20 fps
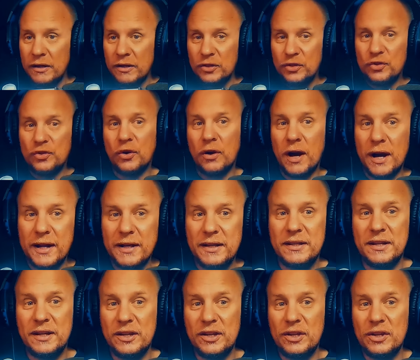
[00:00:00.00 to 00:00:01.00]
tried
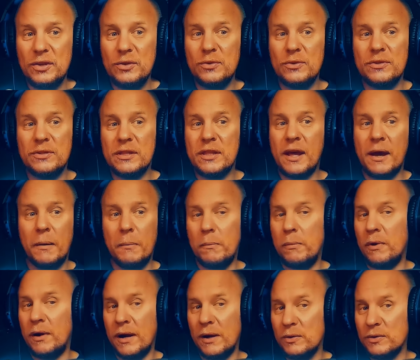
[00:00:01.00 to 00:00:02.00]
to use that
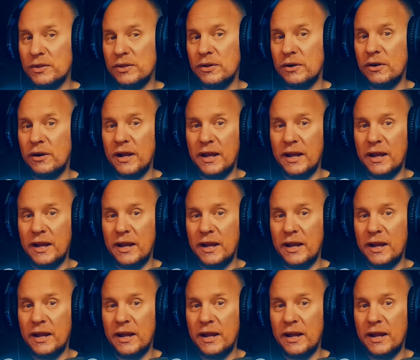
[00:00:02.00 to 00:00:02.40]
browser,